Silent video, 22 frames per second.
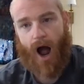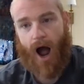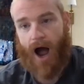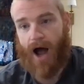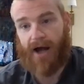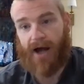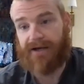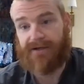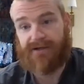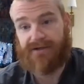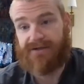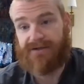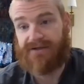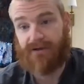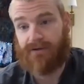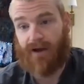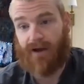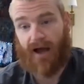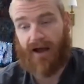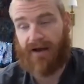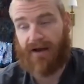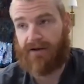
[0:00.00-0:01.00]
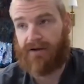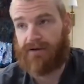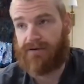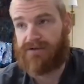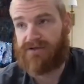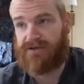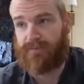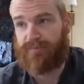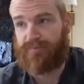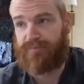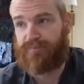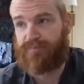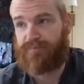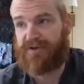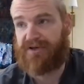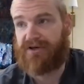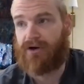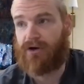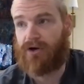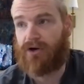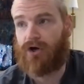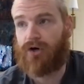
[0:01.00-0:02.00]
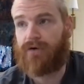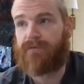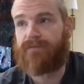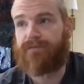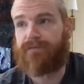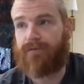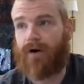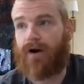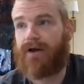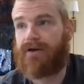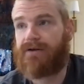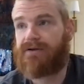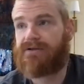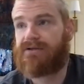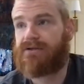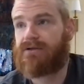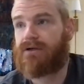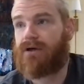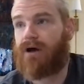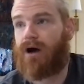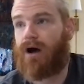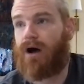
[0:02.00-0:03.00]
To be a good friend,